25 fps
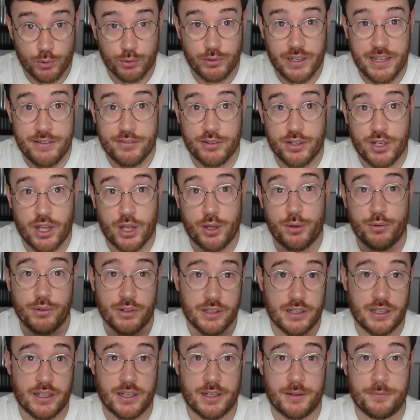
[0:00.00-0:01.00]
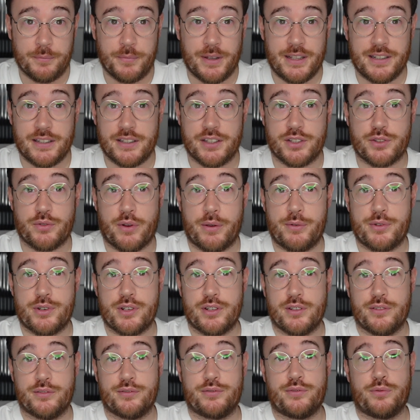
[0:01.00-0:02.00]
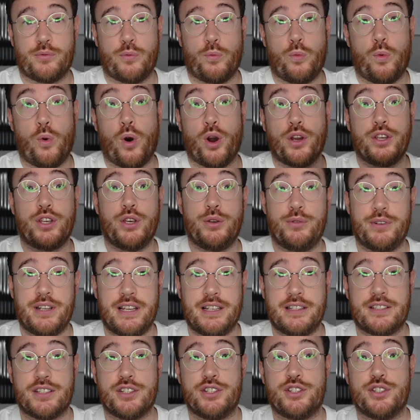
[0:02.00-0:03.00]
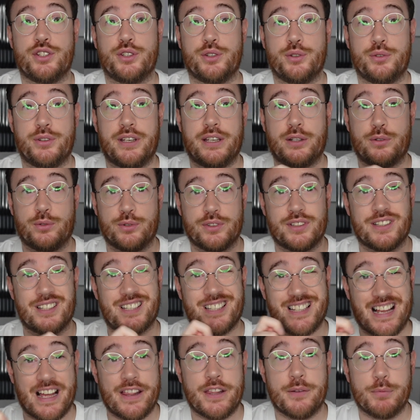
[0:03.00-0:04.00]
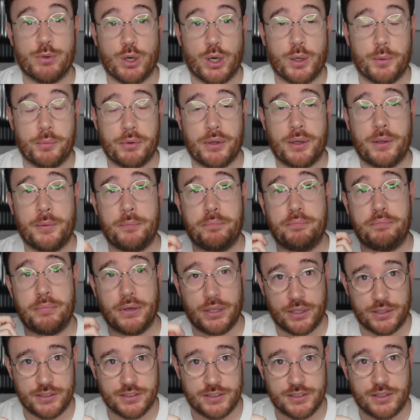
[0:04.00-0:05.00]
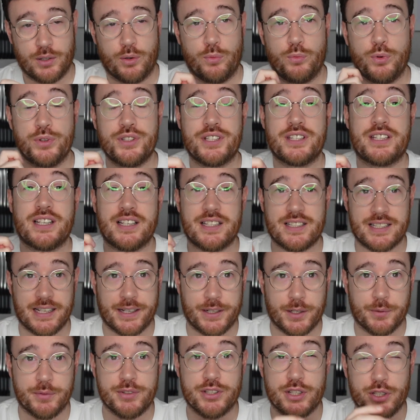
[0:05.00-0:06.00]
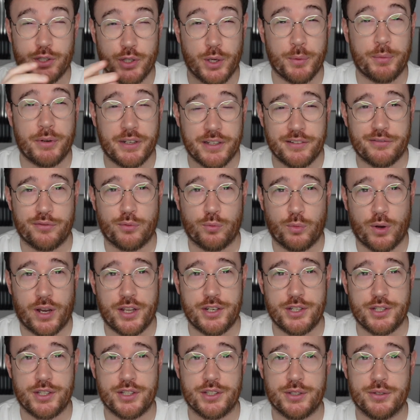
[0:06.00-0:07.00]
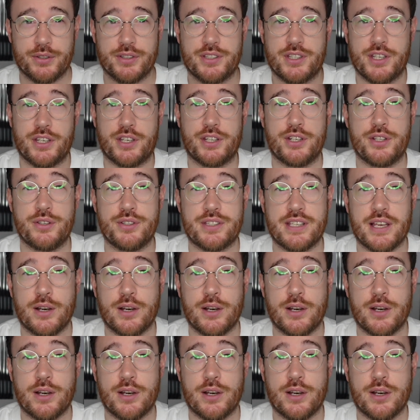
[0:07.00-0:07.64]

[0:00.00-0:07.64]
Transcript: We'll leave a note in the description of what you need to do in order to set them up. But once they're set up, there's a couple of different ways you can do it. So you can use